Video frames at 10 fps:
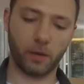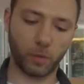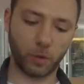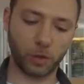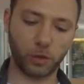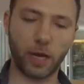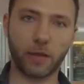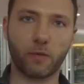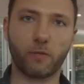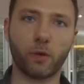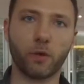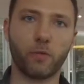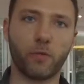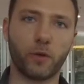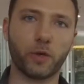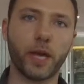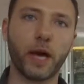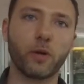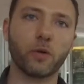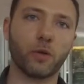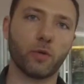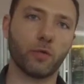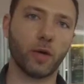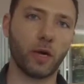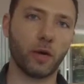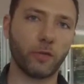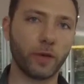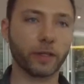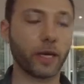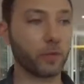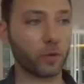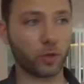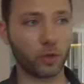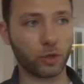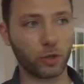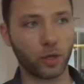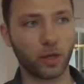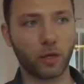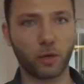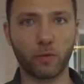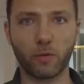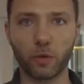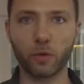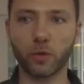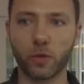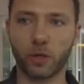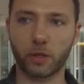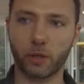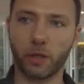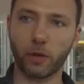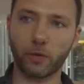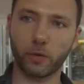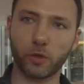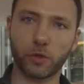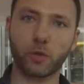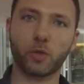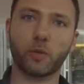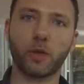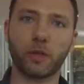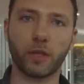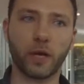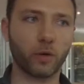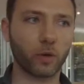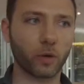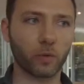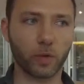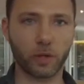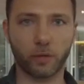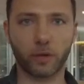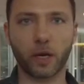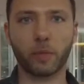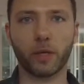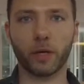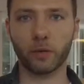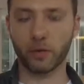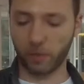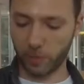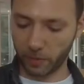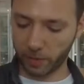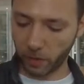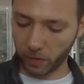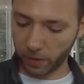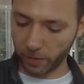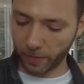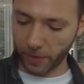which lasts for 30 hours of real-time usage. So if you use it, if you just use it once an hour or once every couple hours, it might be longer.